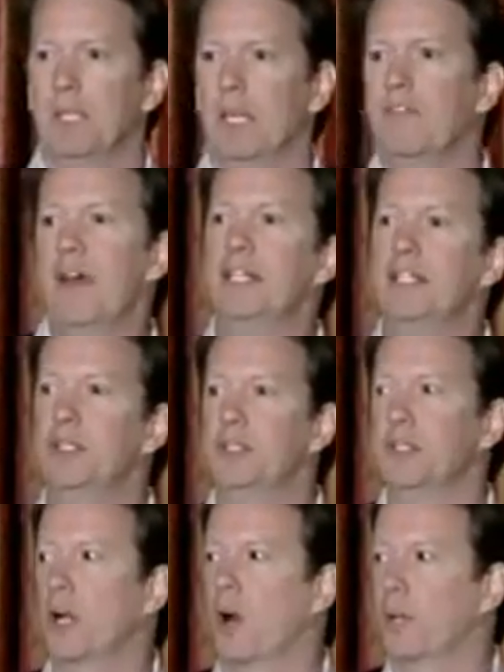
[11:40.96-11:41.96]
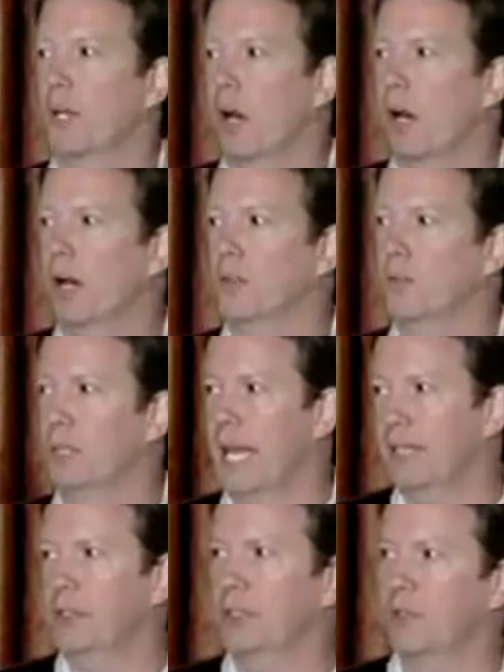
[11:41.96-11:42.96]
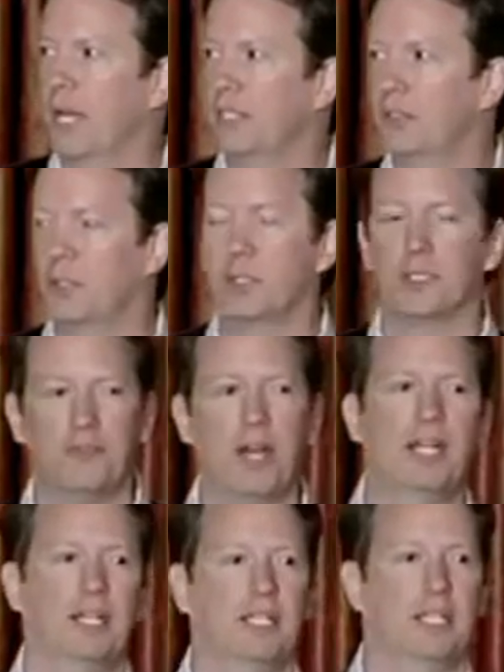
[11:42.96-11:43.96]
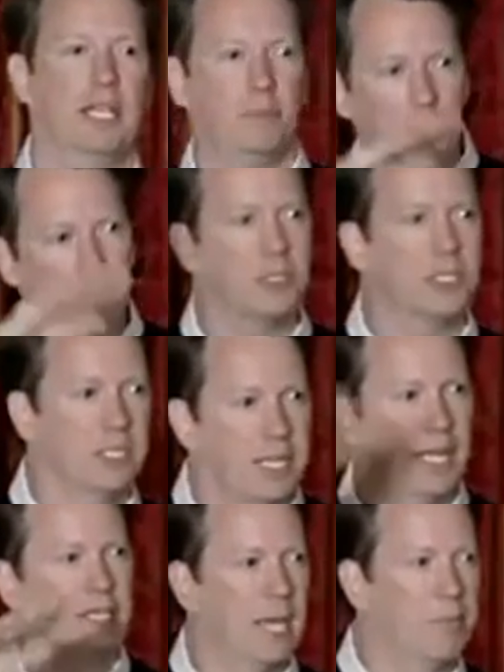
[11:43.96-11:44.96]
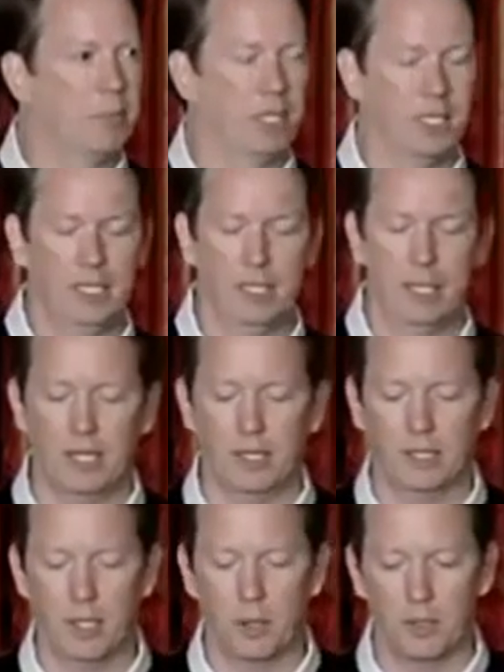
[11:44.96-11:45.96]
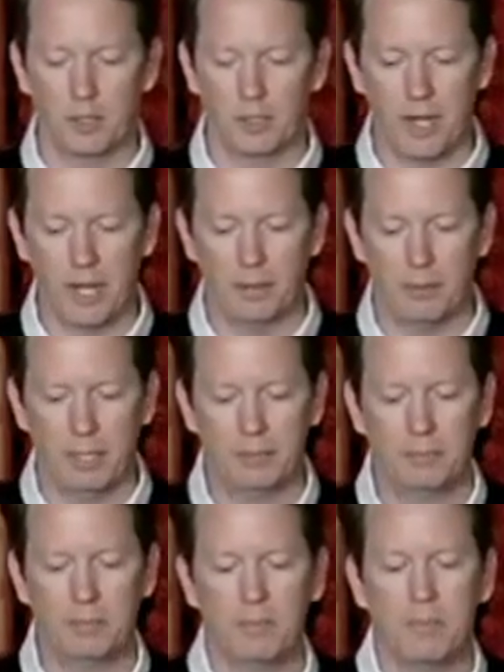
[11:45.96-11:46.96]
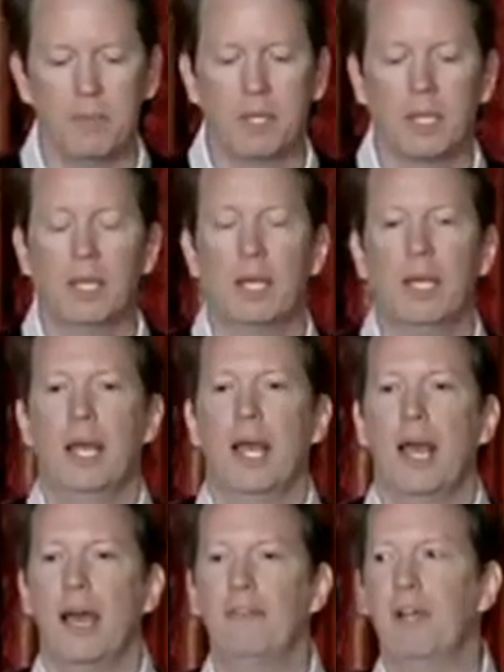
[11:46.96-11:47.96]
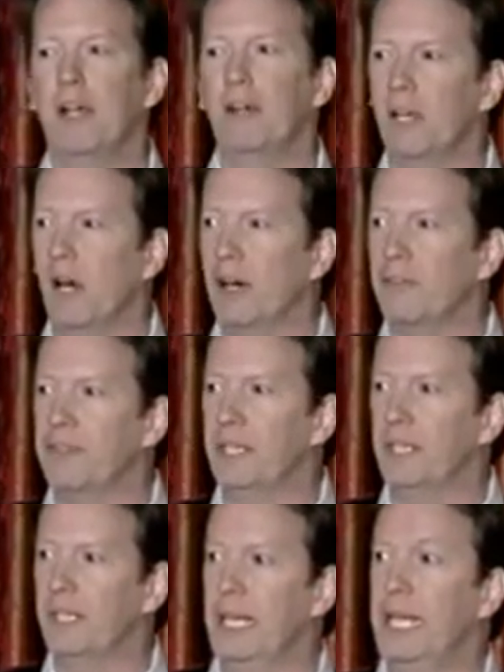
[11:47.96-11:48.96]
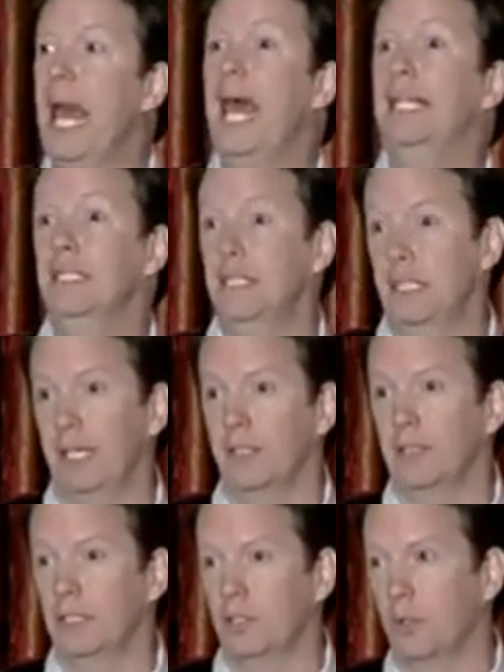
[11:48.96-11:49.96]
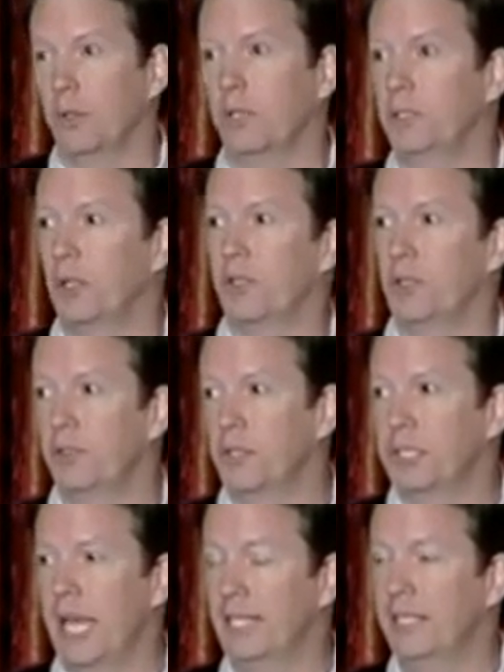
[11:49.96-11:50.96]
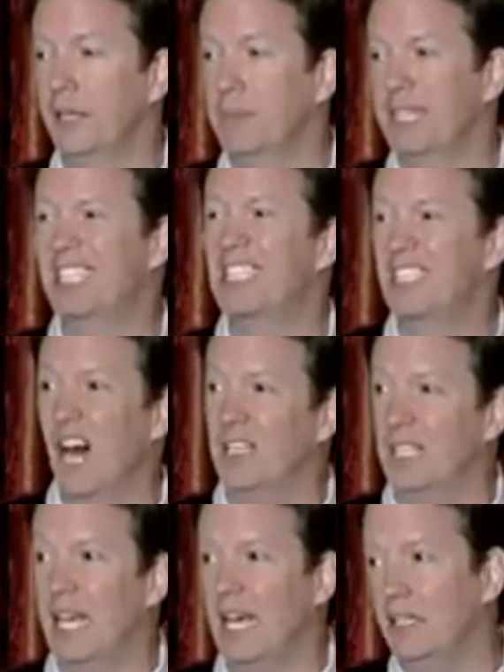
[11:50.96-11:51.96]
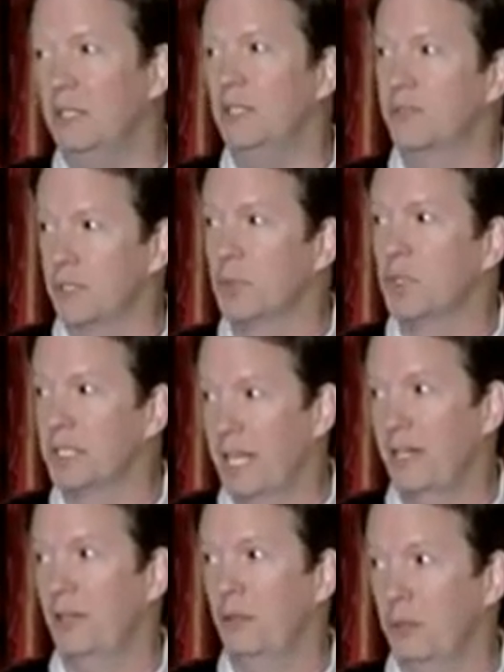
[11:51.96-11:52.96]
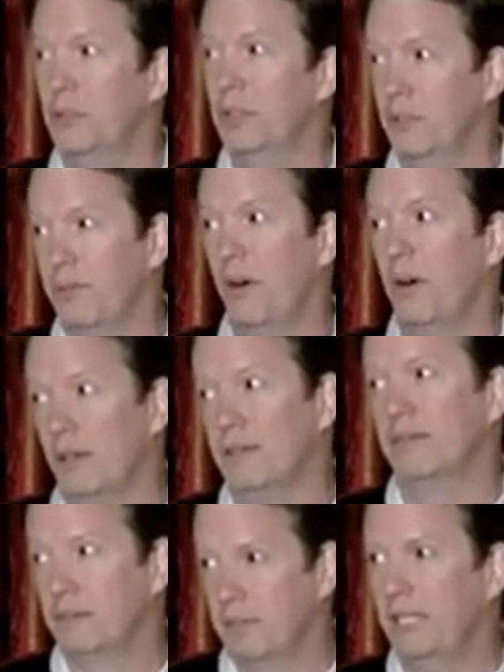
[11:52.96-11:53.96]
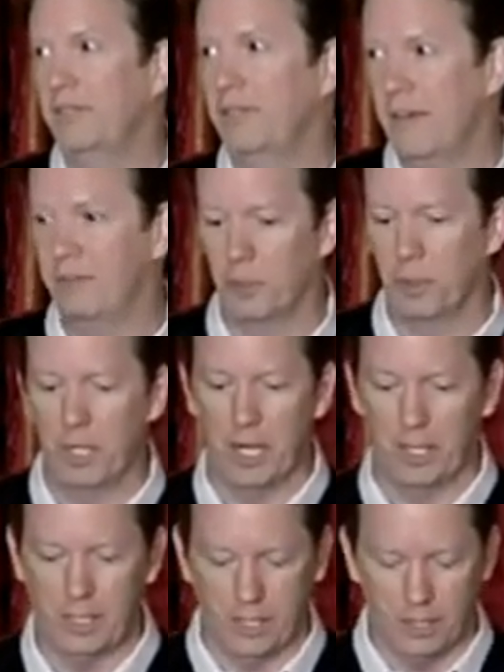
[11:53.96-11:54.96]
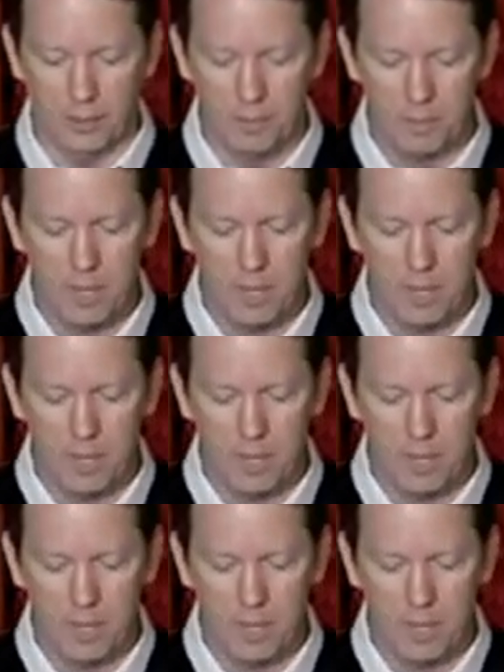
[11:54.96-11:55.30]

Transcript: conventions are going on with extraterrestrials fighting to keep church and state separate in their local environment. And very often, it ends here. The story you're told of the universe ends here, but this is not the end. The universe will continue to evolve, even after we're not here.